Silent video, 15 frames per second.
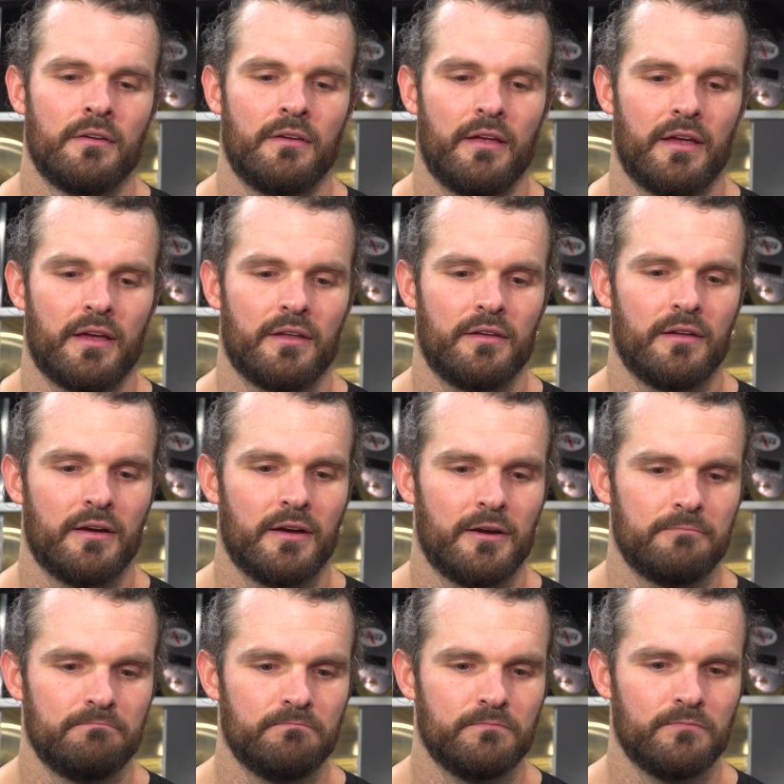And,
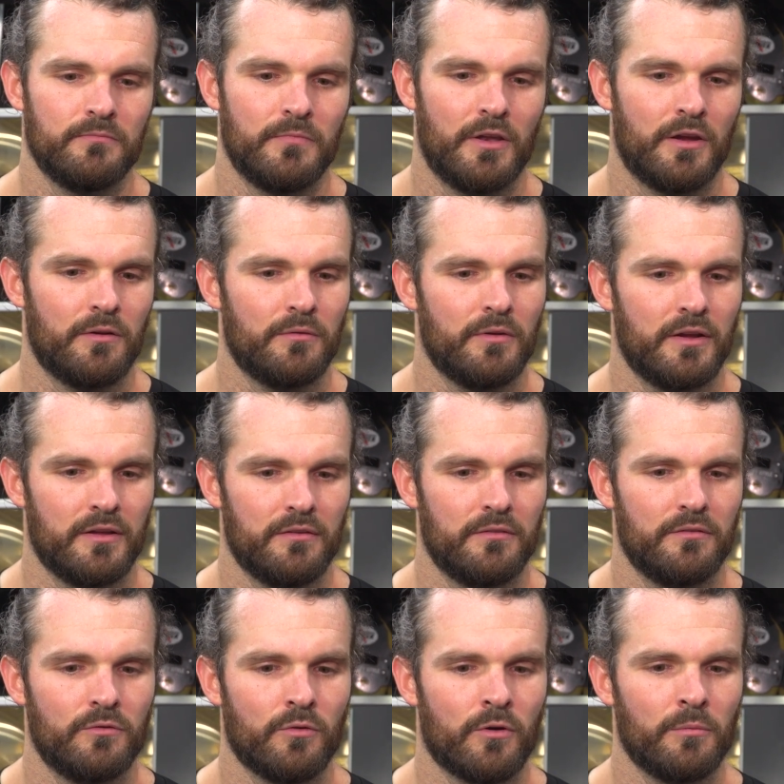um, you know,
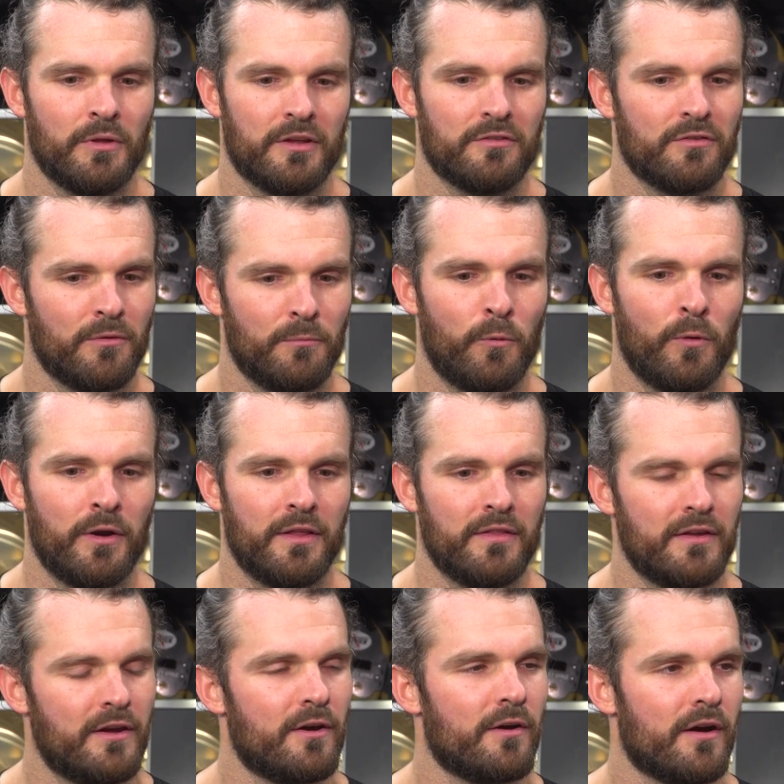normally at some point in
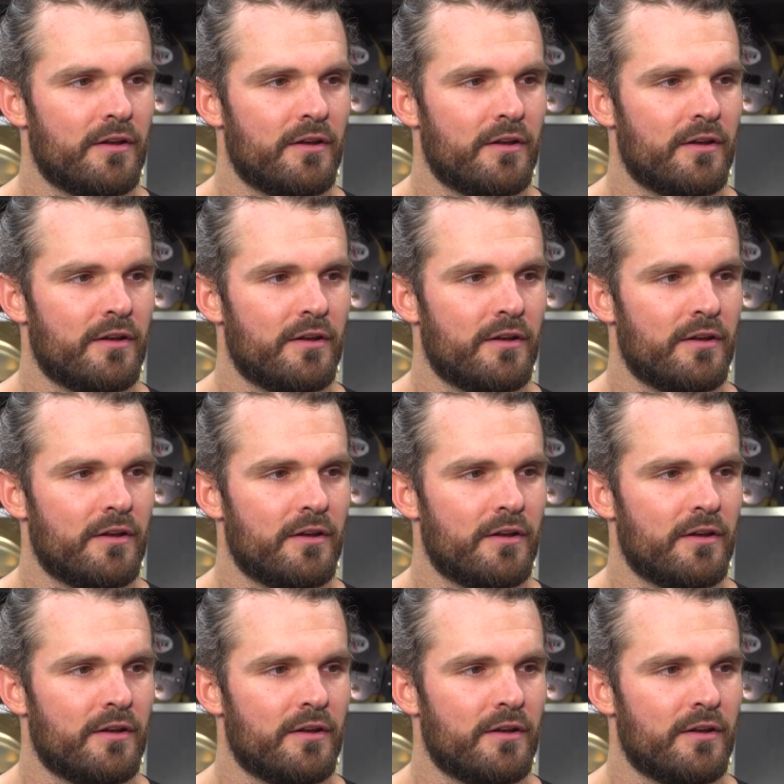the year,